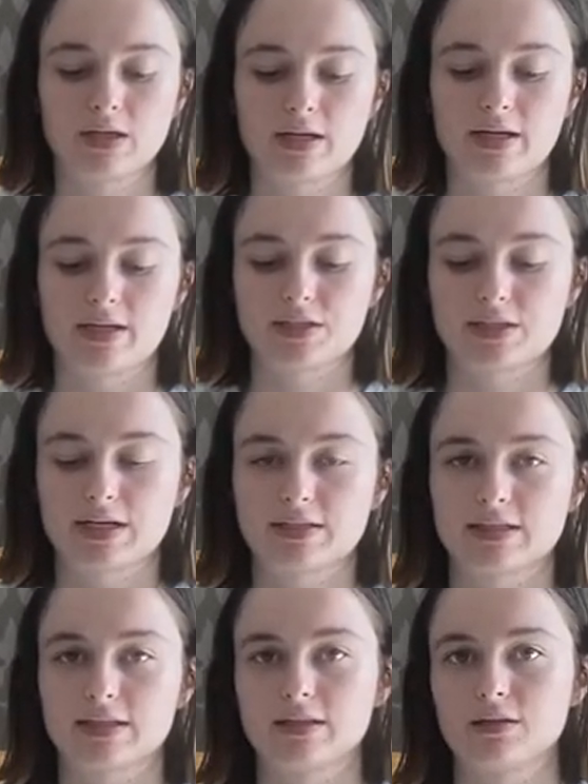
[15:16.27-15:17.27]
It just has
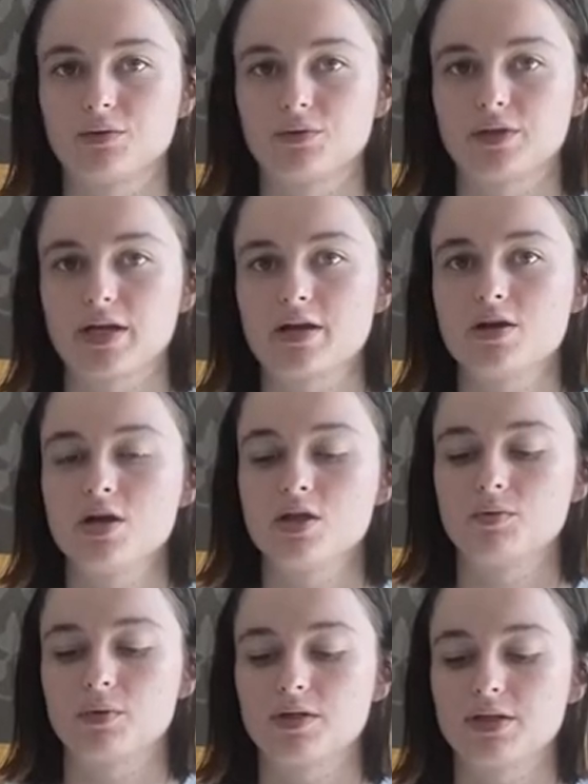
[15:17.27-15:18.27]
like the little thing.
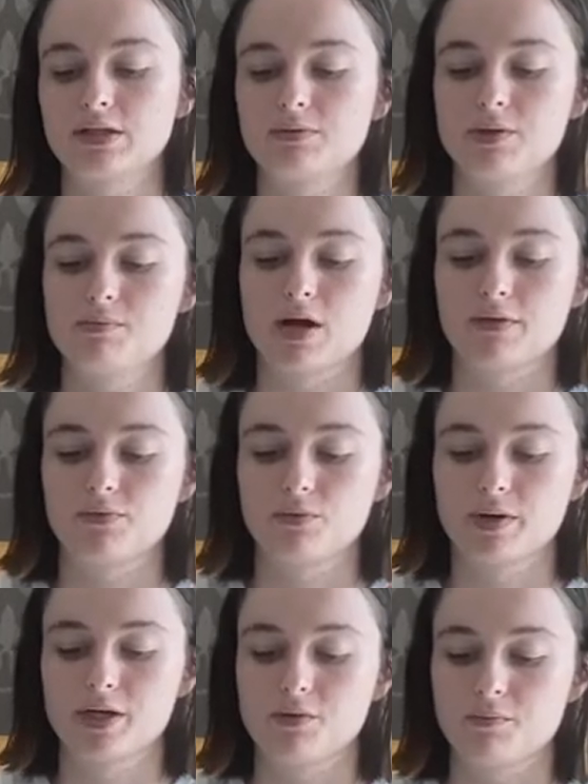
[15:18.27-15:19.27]
The one thing to be mindful
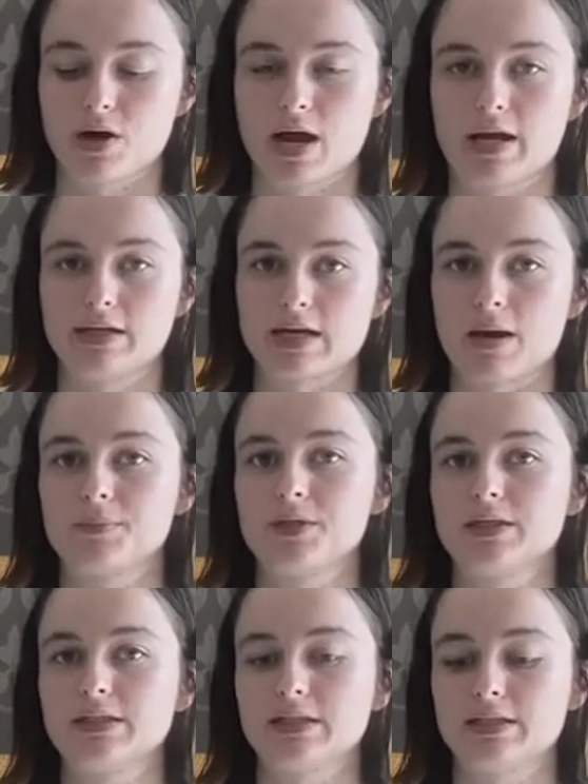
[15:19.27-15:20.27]
when you buy
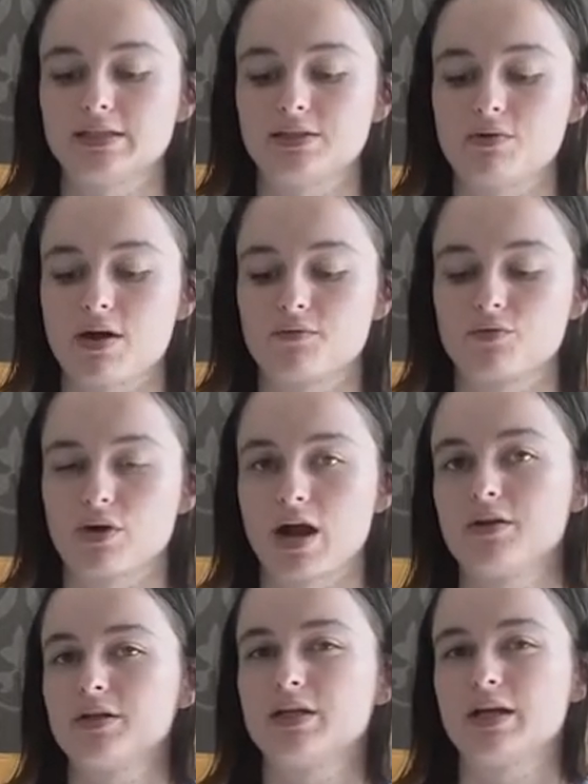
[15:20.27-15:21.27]
adapters is you have
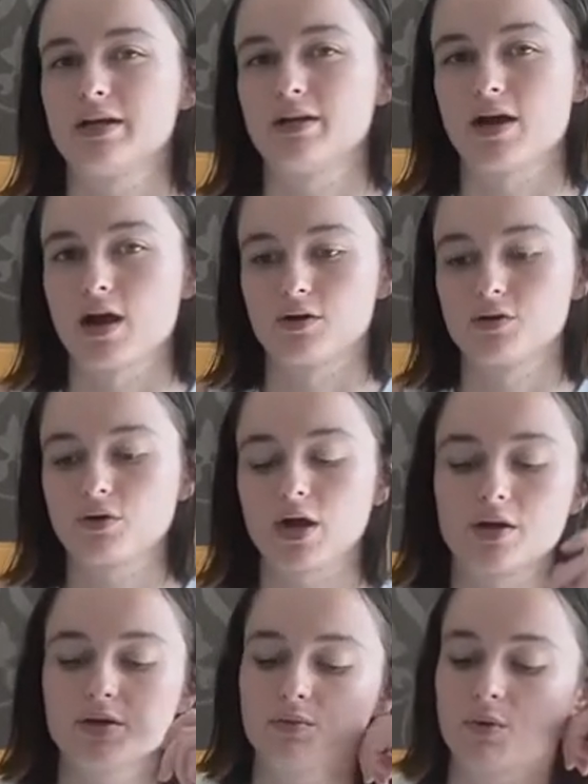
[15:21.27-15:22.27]
grounded and
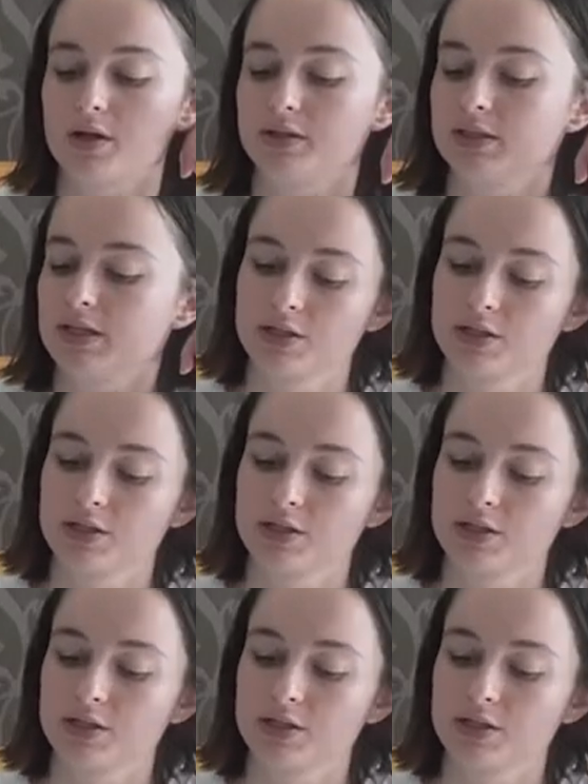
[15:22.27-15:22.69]
ungrounded ones.